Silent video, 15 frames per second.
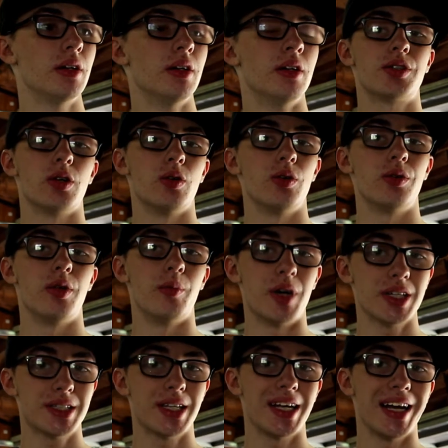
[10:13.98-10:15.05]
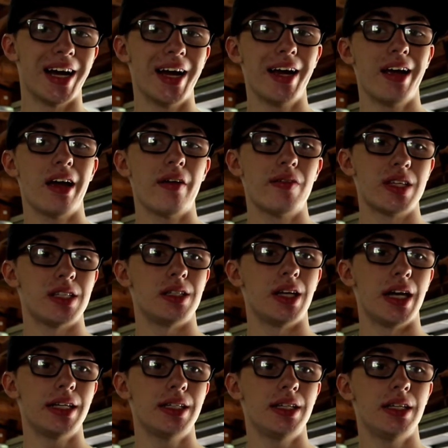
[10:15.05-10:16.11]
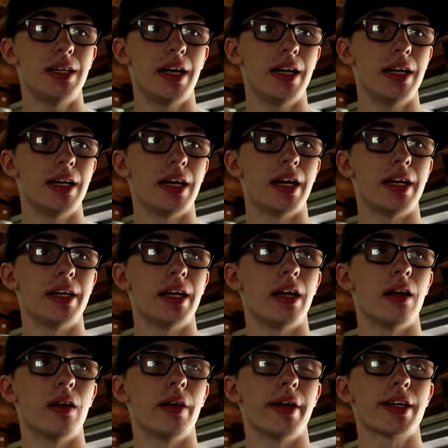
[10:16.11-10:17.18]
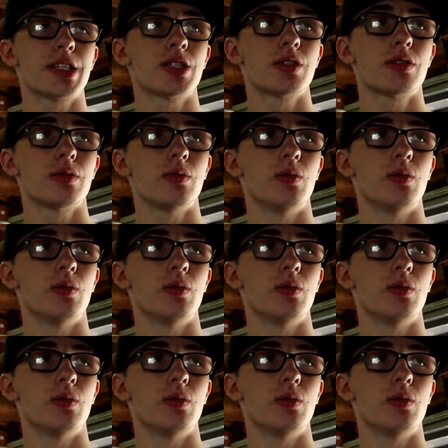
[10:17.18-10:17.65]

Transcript: So the Mustang I have is a 1989 LX,